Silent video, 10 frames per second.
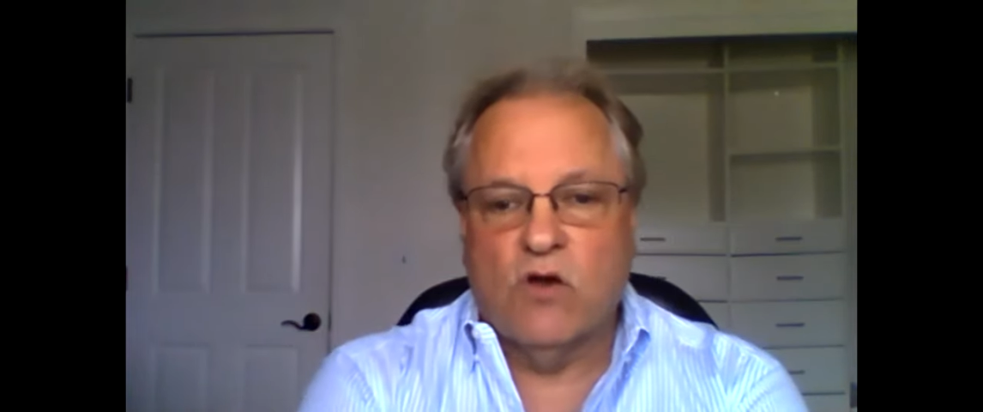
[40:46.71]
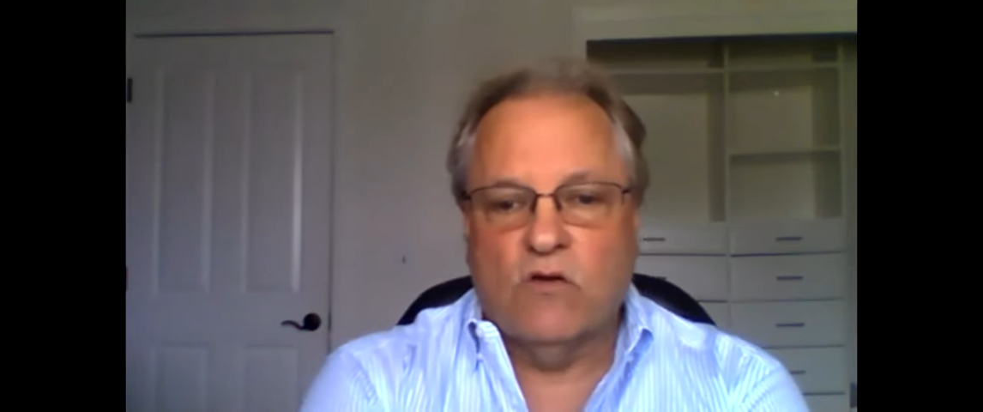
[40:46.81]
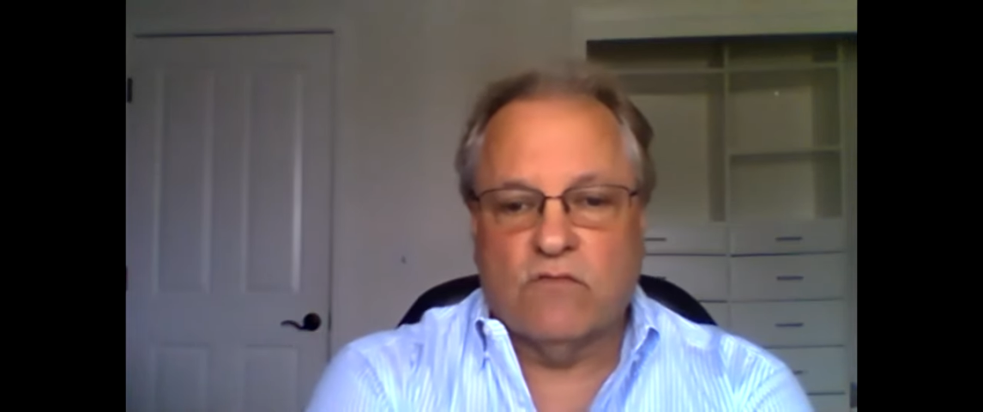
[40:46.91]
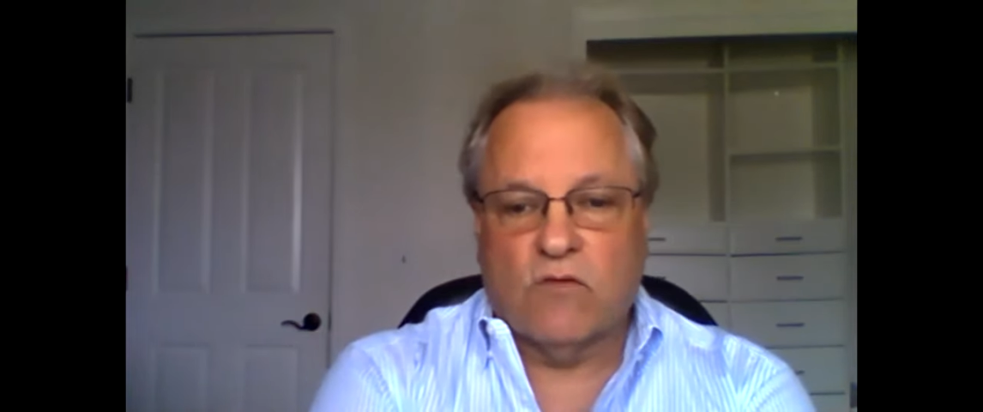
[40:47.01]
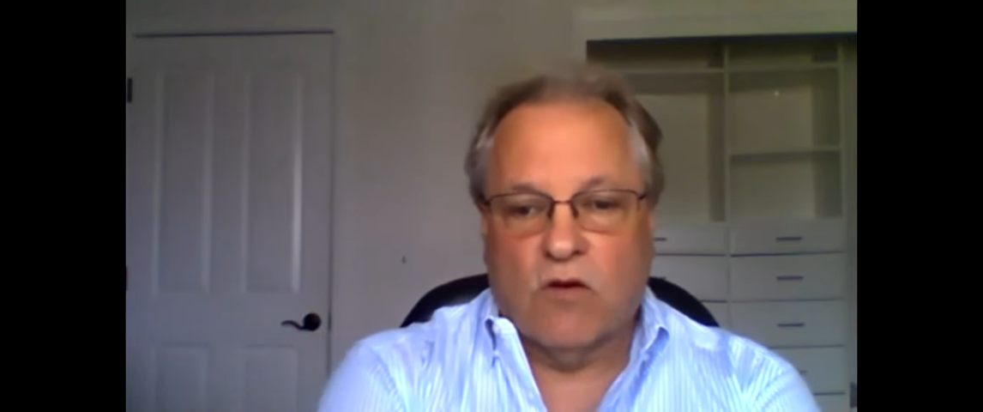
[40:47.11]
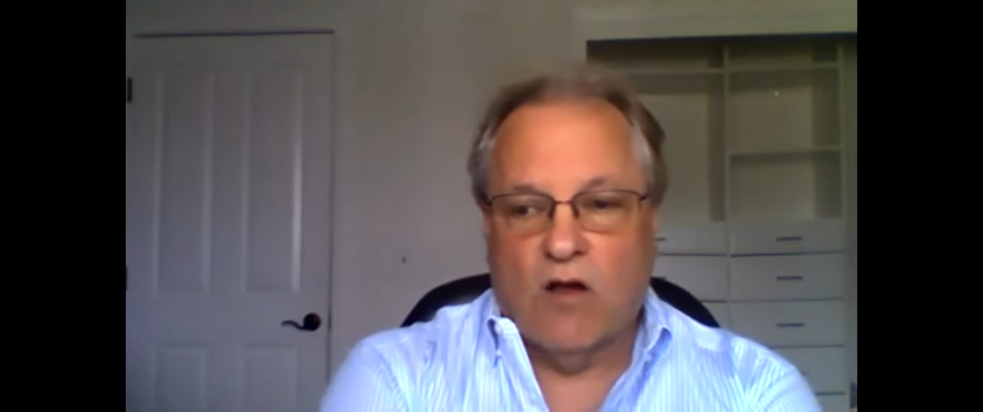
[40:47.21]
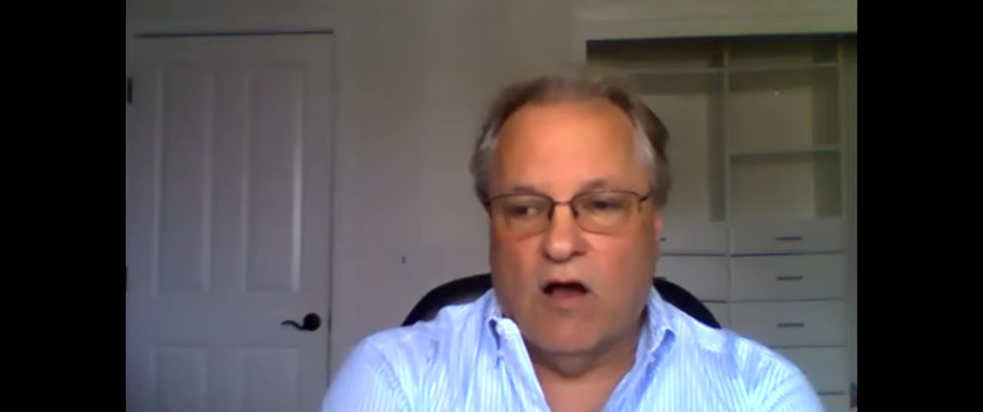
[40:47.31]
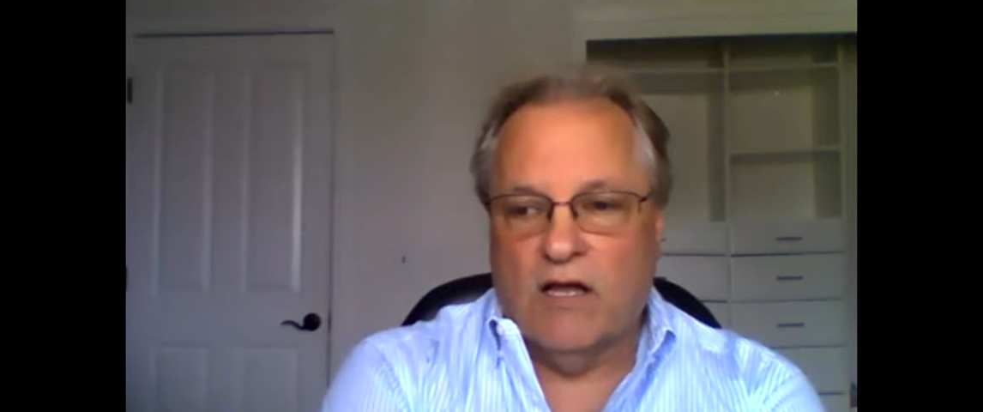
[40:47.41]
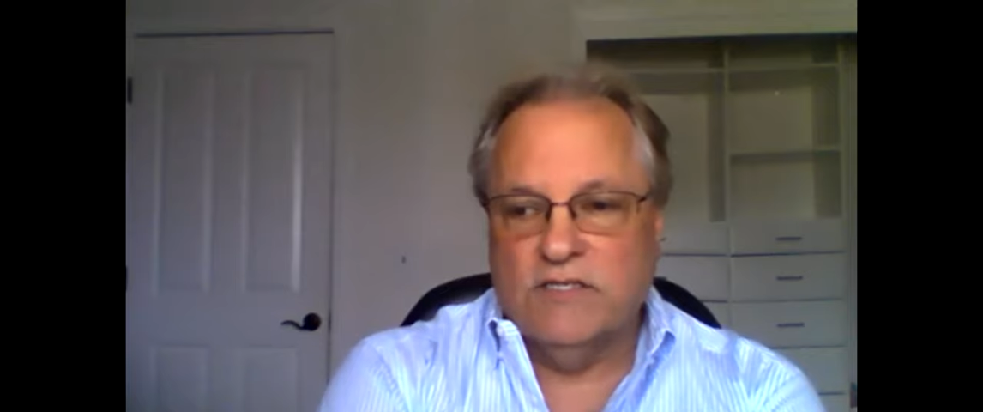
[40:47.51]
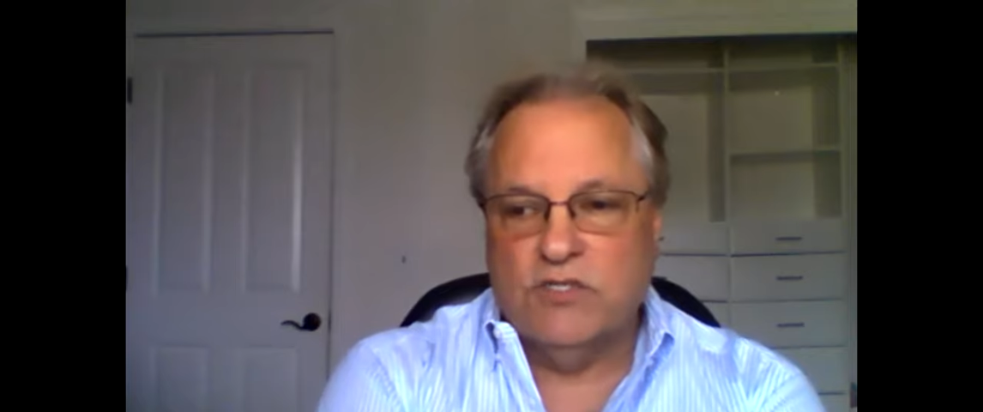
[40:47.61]
over
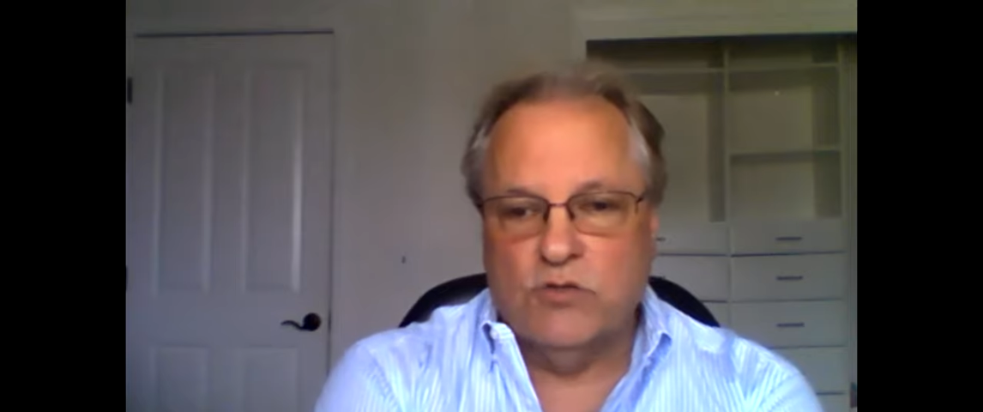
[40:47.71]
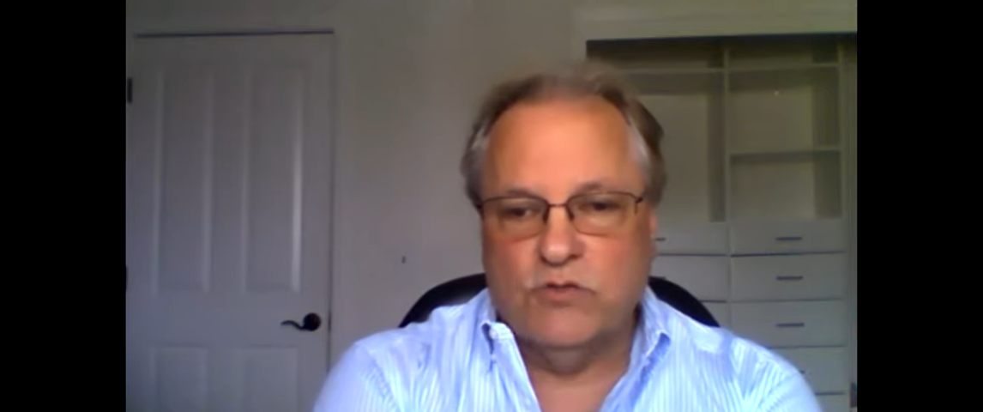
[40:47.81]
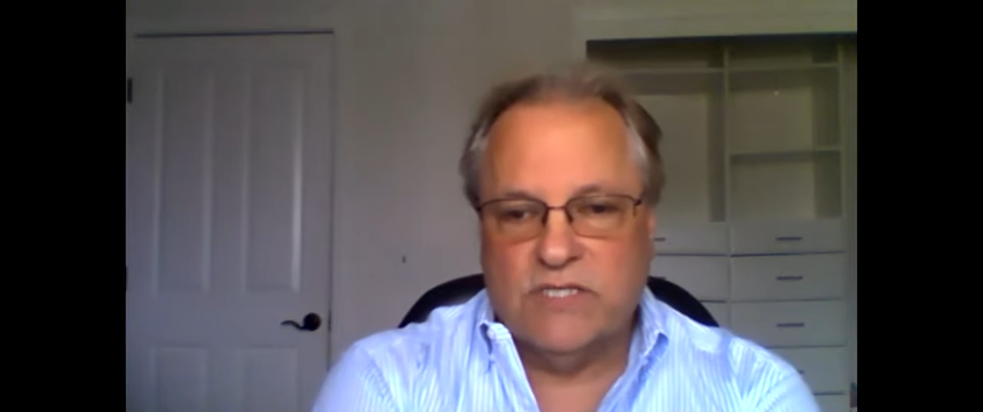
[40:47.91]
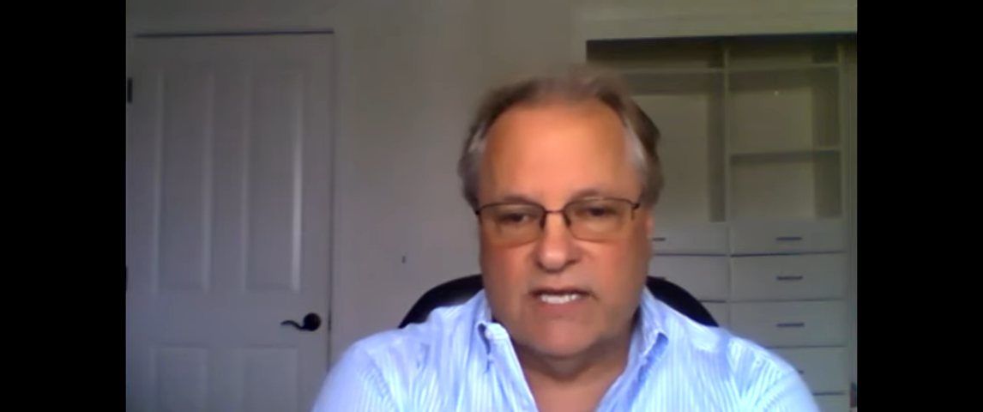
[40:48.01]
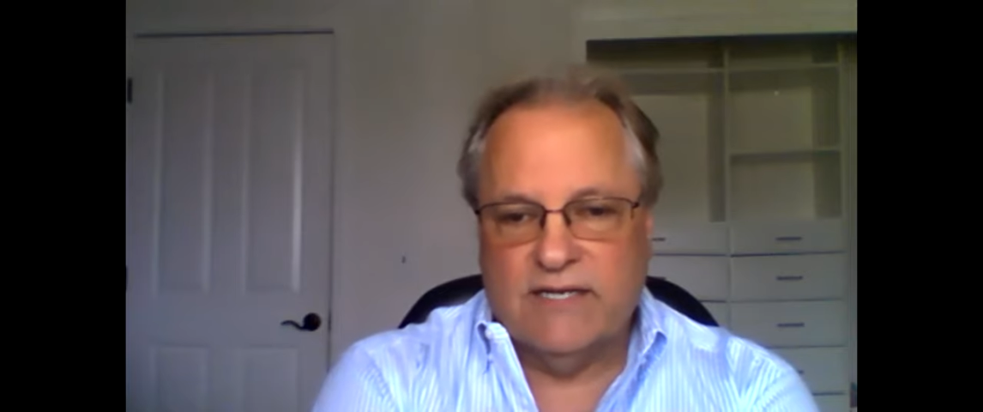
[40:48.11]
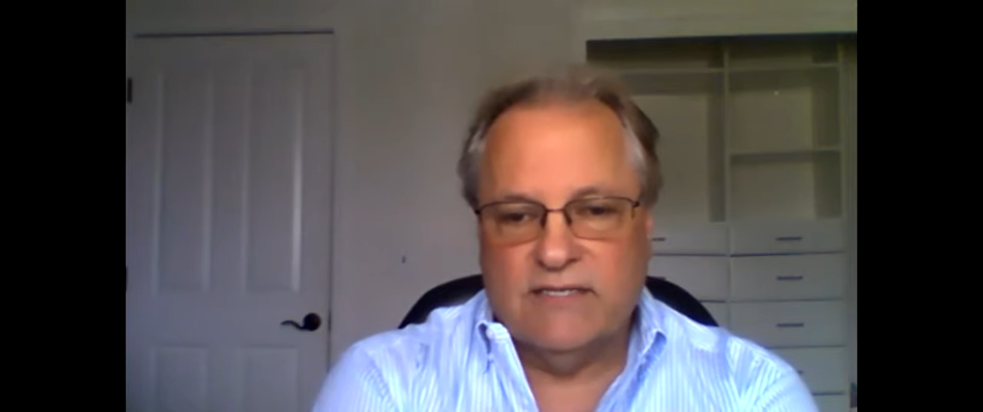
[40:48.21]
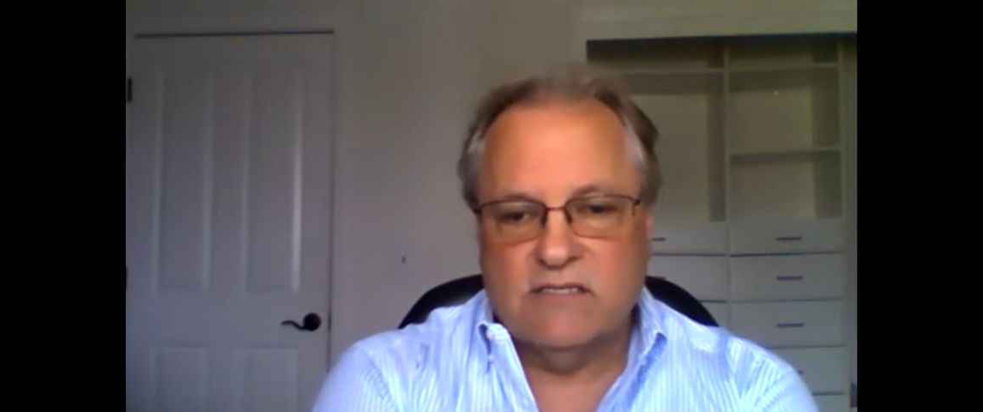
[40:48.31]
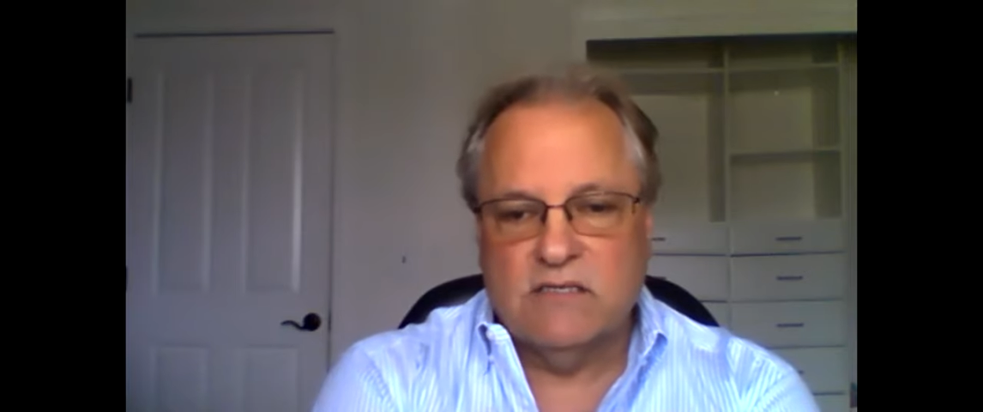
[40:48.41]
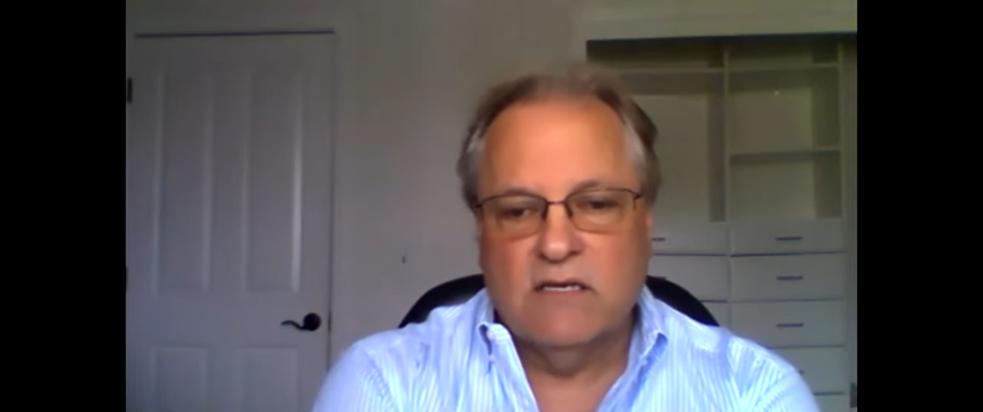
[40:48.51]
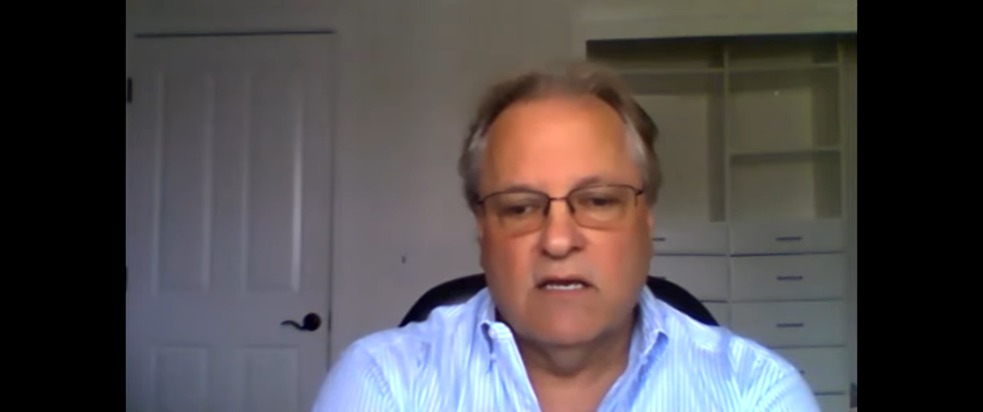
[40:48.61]
onto
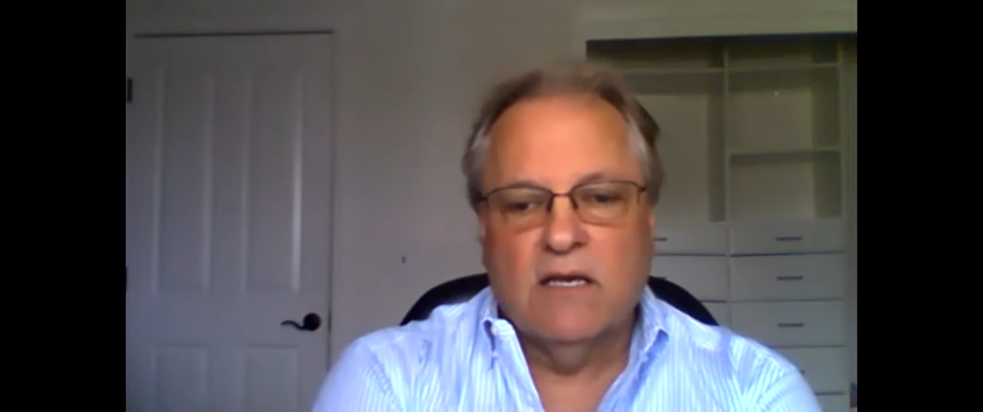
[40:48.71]
tenants.